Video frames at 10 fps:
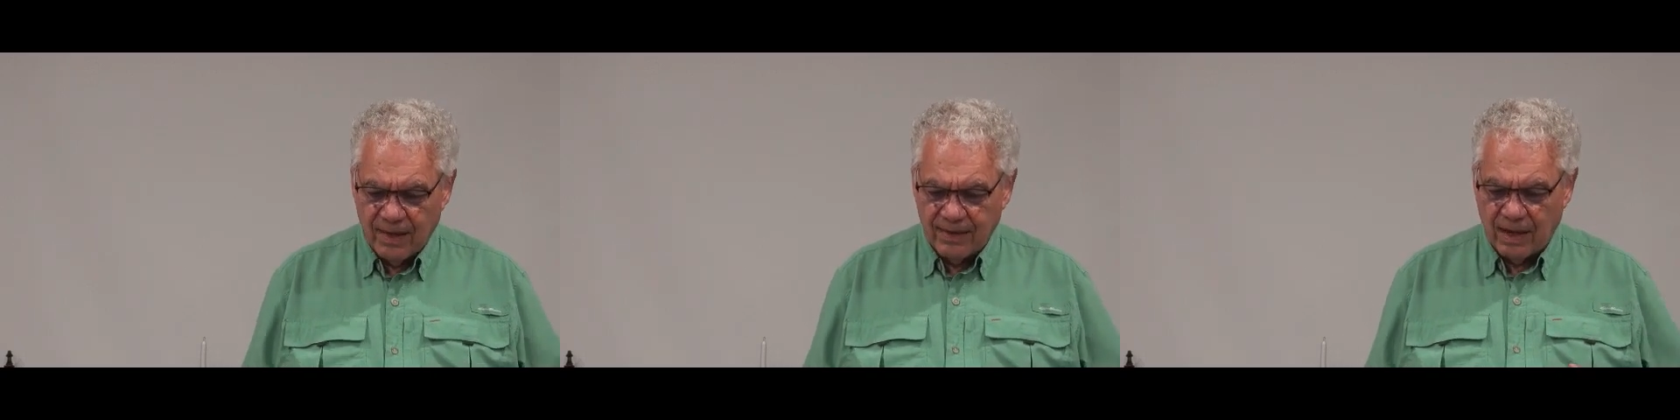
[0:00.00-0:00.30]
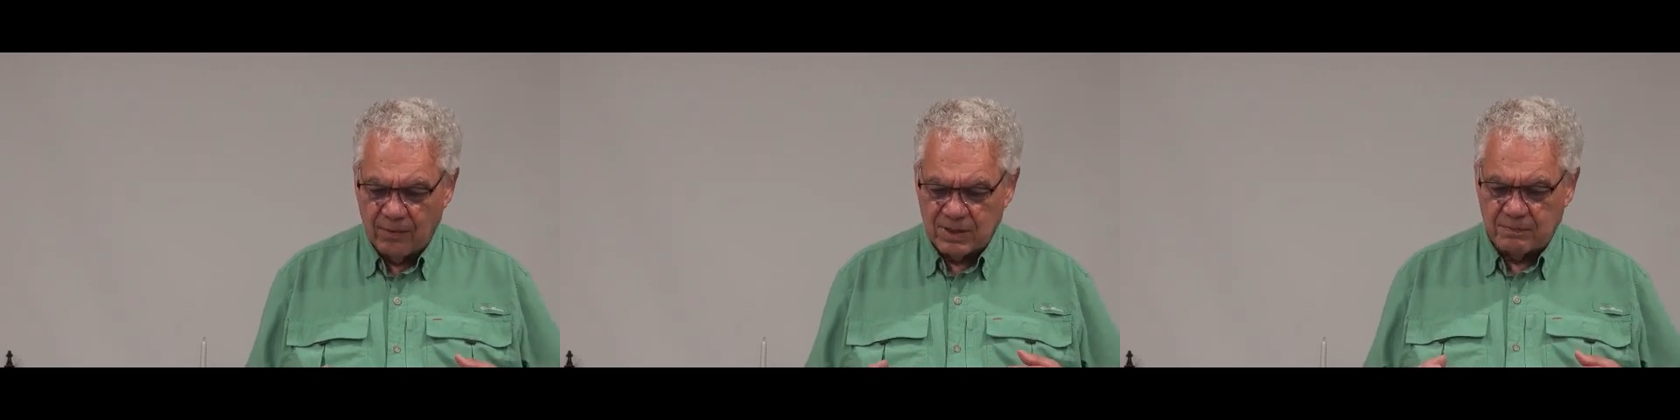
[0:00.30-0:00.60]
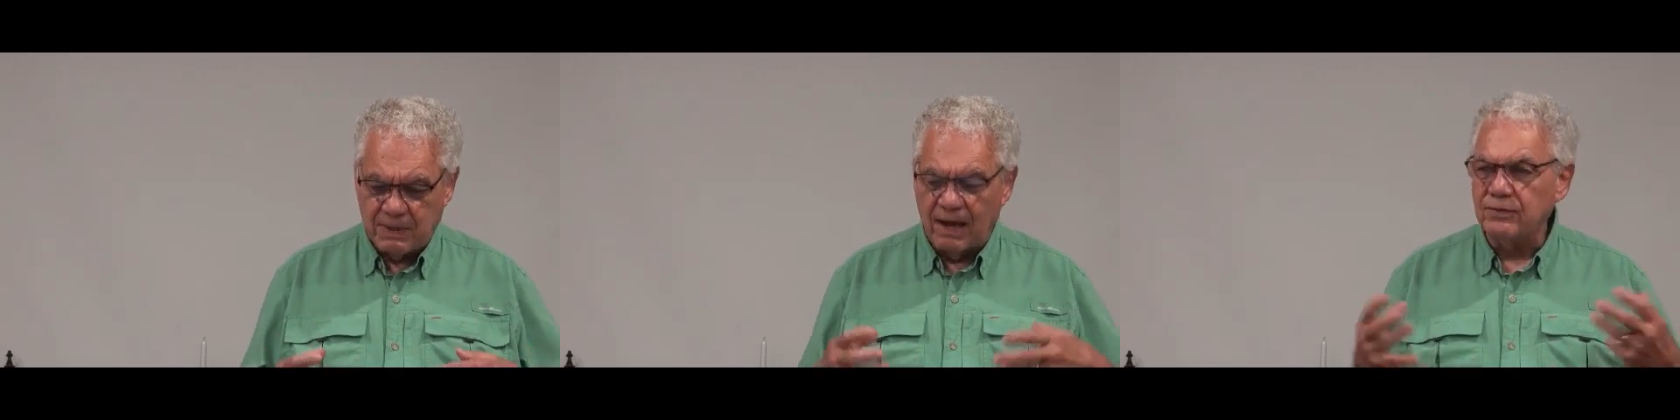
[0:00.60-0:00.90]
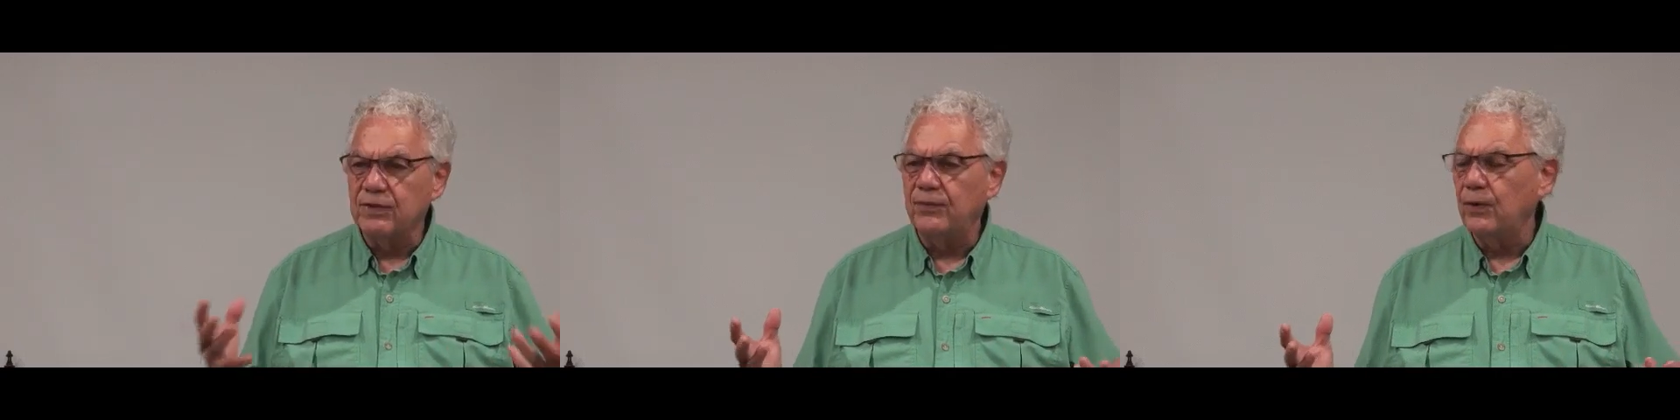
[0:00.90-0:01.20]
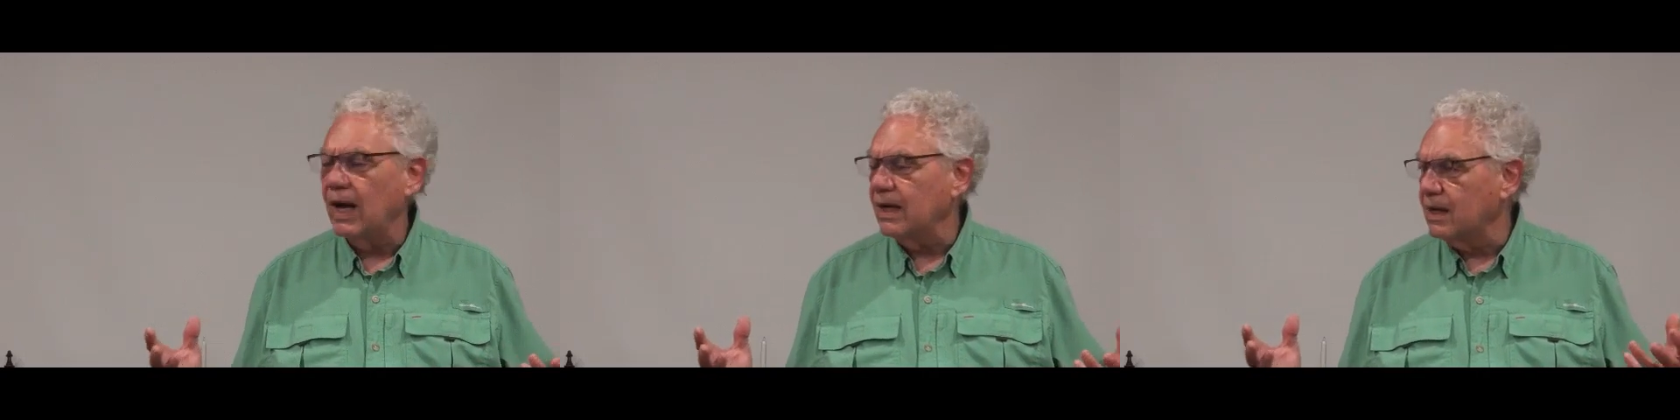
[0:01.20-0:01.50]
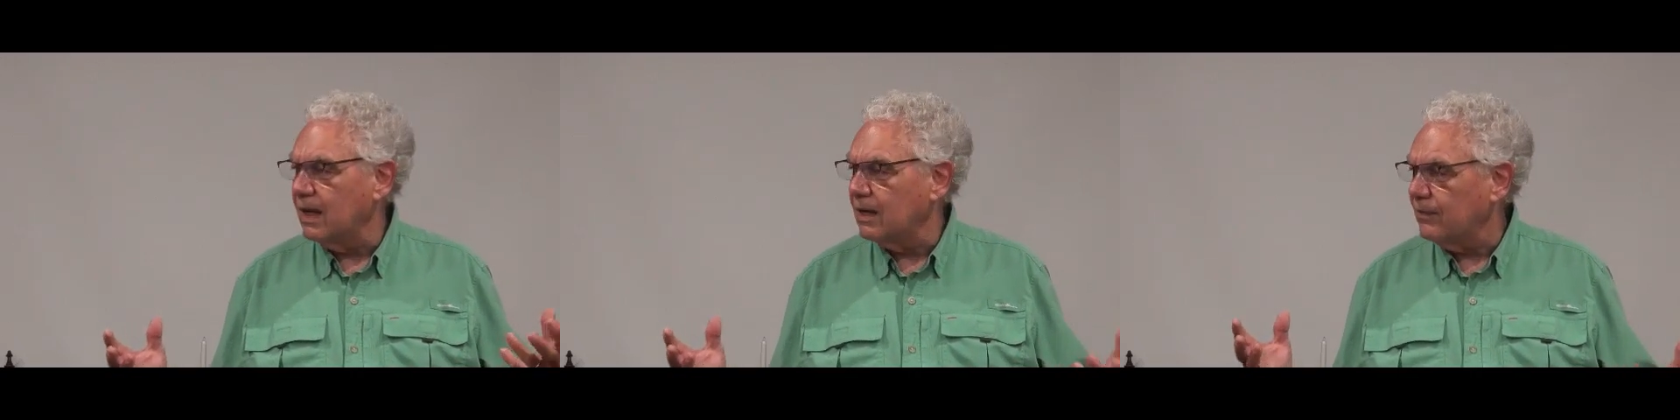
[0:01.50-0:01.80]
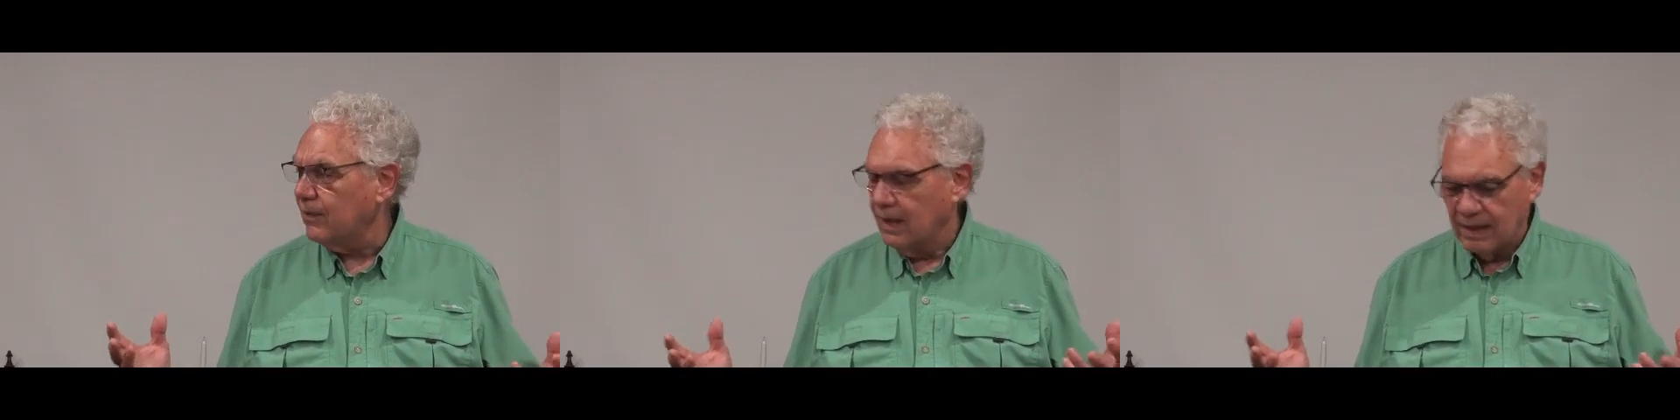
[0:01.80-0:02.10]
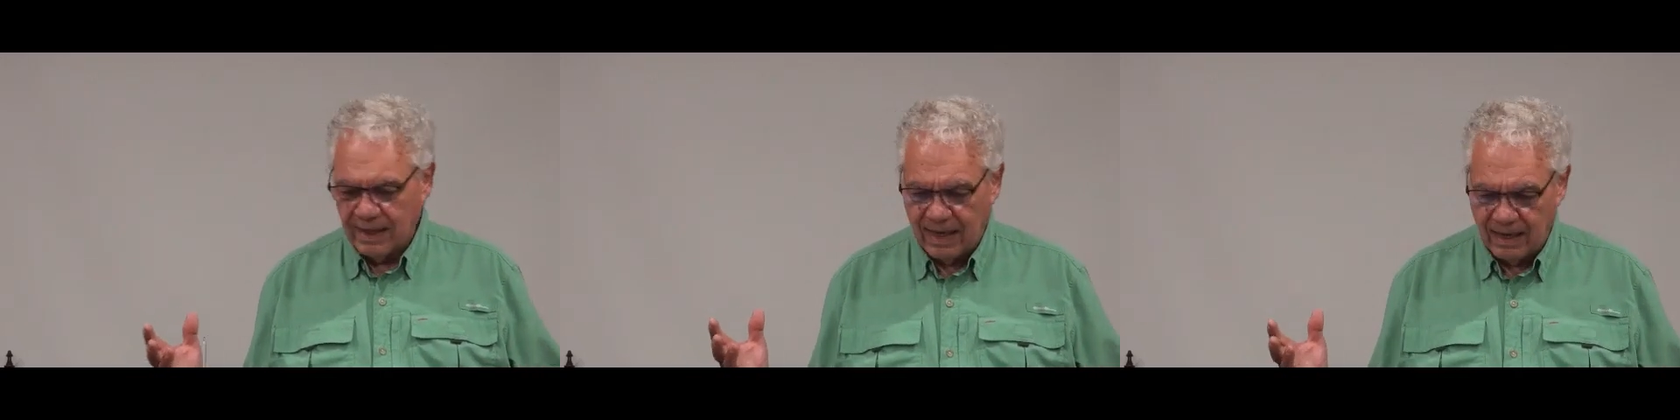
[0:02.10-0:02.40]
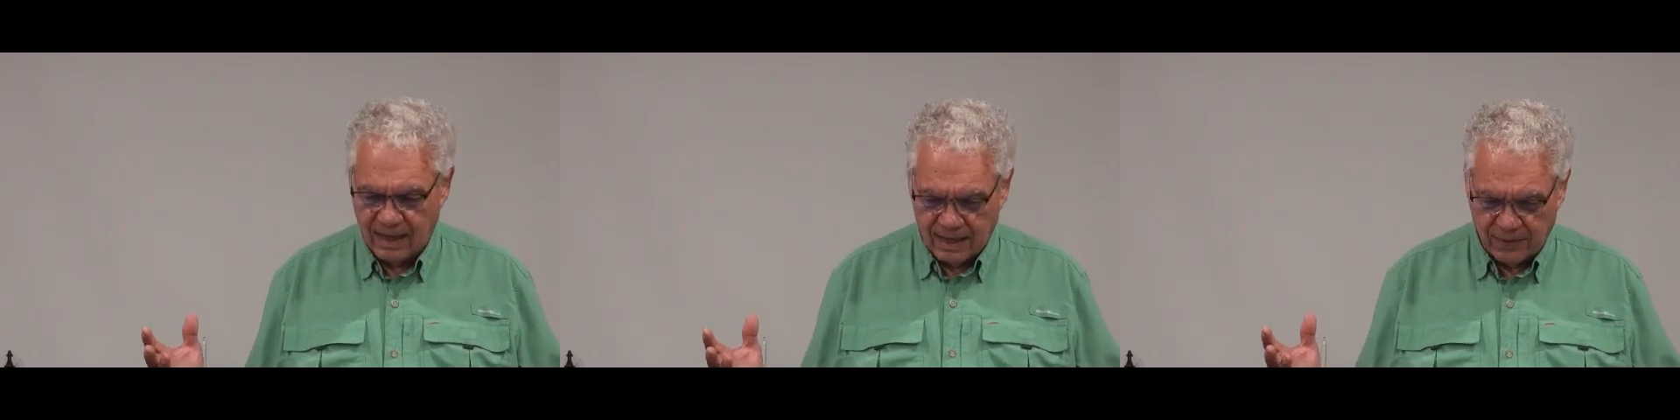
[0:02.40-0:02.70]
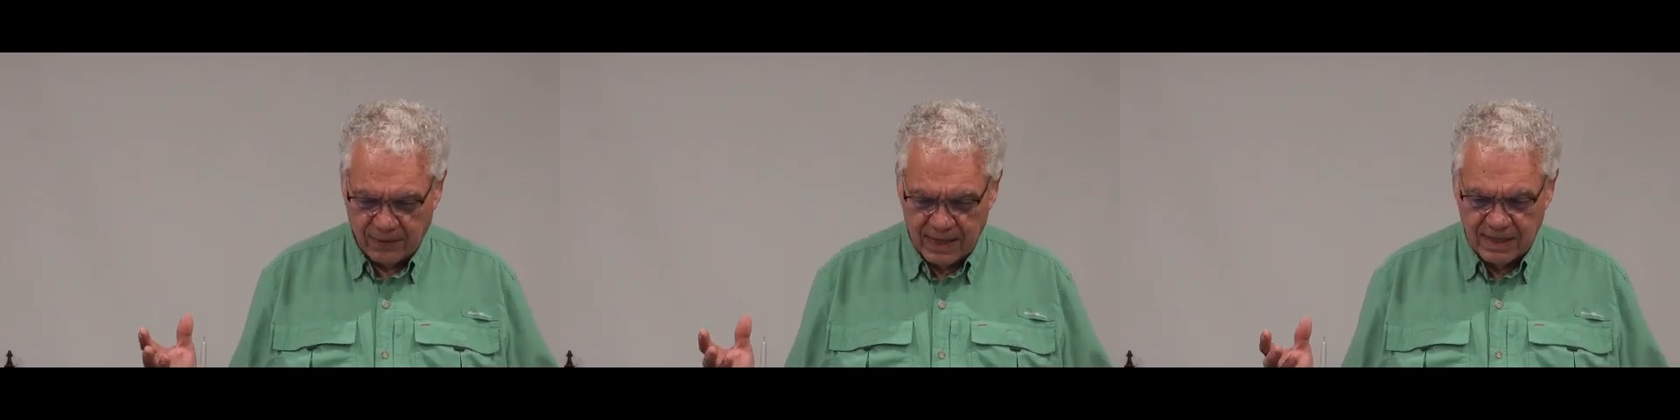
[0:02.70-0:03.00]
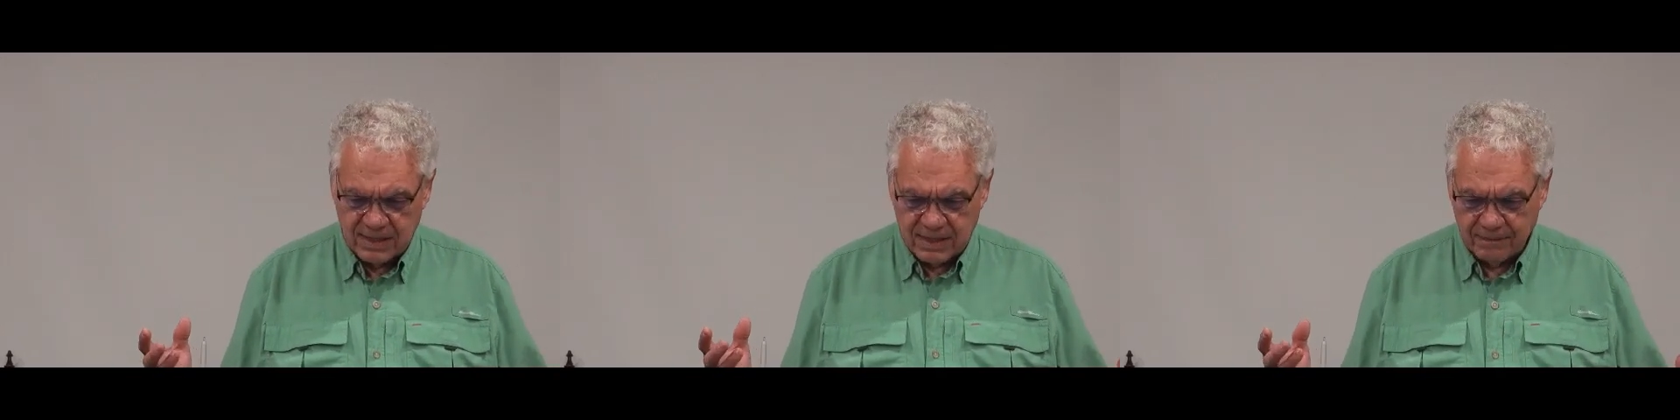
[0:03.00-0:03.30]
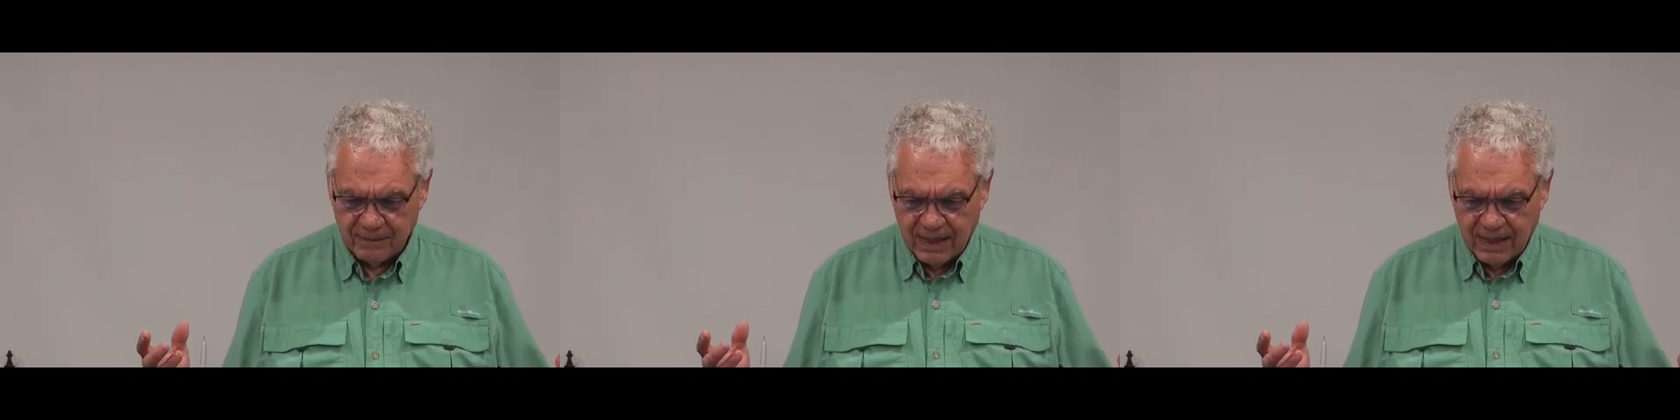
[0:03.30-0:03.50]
If seeking God's will is not so important,